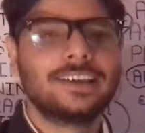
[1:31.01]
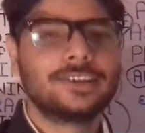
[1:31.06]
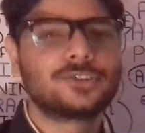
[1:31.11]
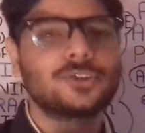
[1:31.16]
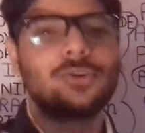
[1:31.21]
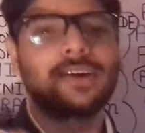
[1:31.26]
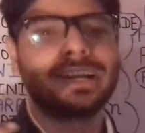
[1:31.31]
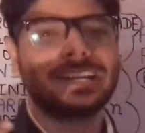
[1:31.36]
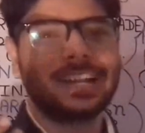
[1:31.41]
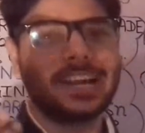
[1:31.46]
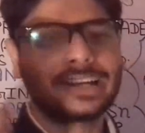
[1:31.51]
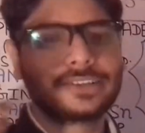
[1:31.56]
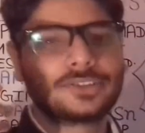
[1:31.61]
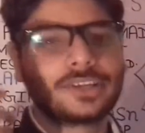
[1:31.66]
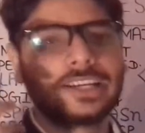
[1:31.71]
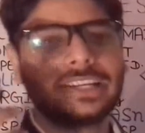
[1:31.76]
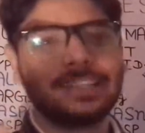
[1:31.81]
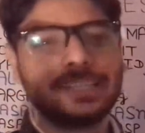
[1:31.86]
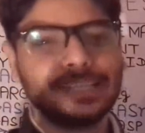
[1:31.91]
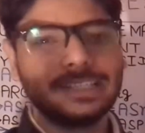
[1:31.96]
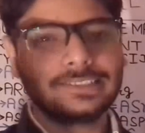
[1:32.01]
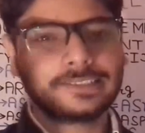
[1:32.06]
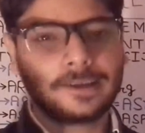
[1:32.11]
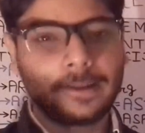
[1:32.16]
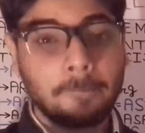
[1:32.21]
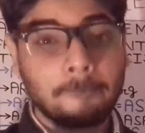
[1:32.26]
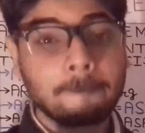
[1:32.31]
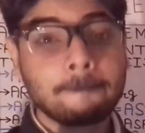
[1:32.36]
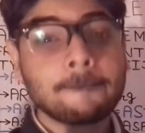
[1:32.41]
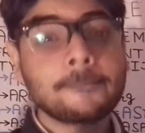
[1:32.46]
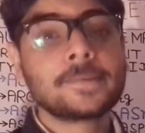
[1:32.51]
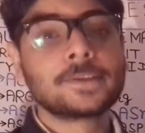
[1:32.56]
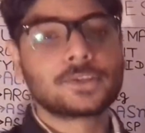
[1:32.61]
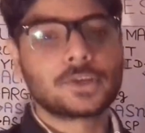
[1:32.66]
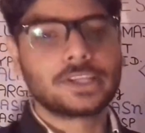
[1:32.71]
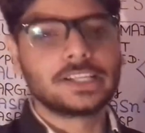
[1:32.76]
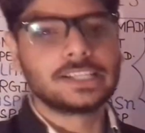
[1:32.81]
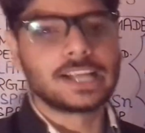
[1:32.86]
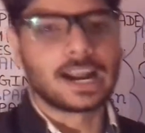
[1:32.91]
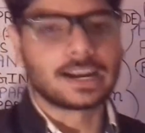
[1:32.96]
So what are actually these?
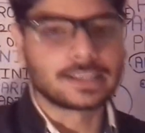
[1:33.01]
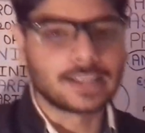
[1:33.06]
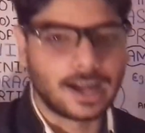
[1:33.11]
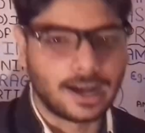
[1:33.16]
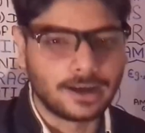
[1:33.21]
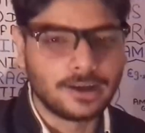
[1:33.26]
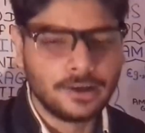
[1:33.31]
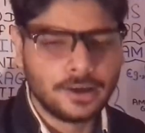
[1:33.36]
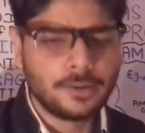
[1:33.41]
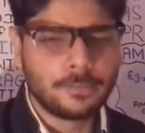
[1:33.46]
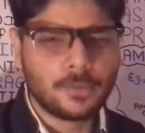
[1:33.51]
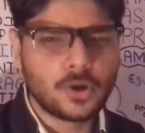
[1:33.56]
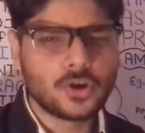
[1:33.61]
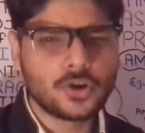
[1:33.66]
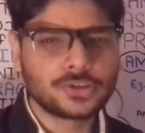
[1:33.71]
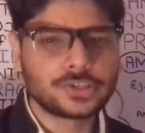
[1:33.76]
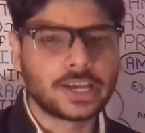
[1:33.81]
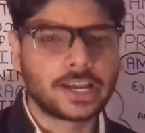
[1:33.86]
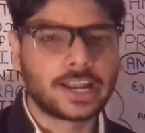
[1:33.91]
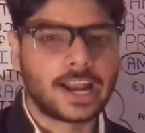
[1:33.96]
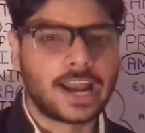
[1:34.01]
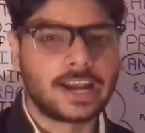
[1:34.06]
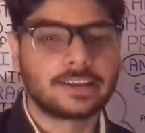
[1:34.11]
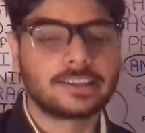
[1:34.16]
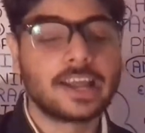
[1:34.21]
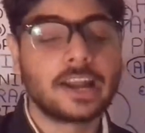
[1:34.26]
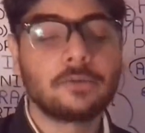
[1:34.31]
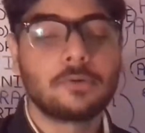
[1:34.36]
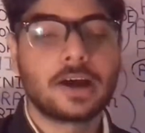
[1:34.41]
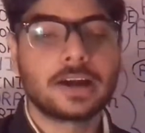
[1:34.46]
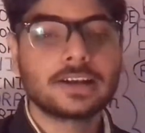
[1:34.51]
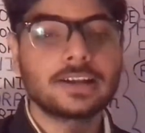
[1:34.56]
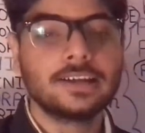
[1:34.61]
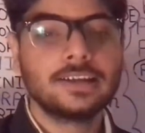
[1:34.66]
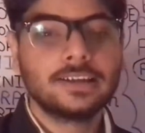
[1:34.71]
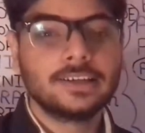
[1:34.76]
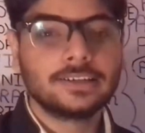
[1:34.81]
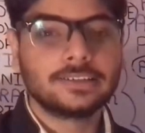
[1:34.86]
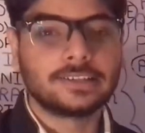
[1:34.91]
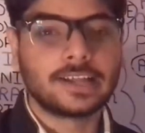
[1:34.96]
So these are the monosaccharide. Then what?